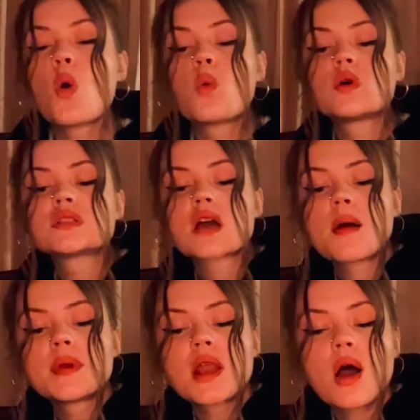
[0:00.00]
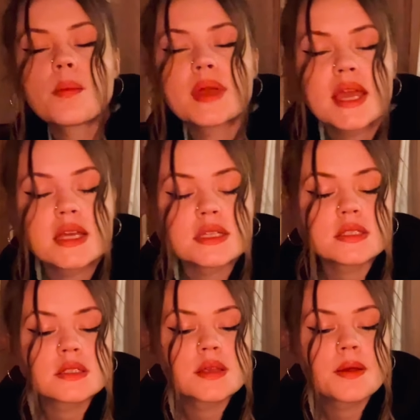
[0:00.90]
What's coming up
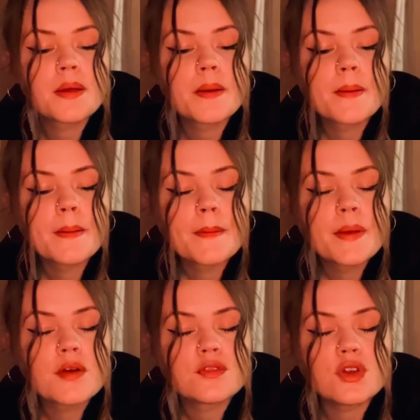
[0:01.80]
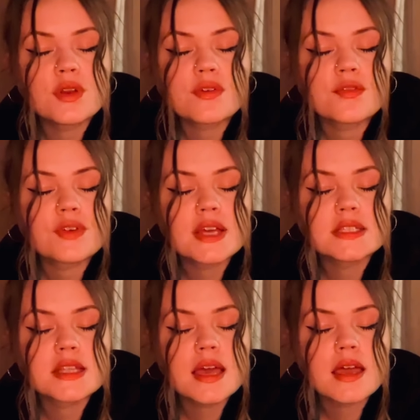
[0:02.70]
is a few different
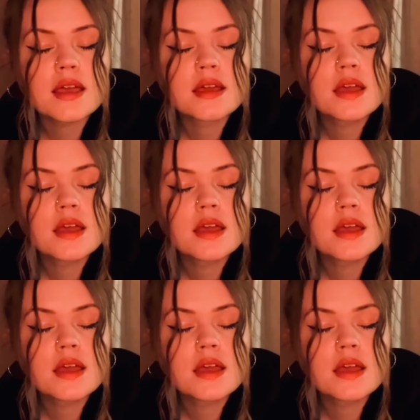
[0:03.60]
things there.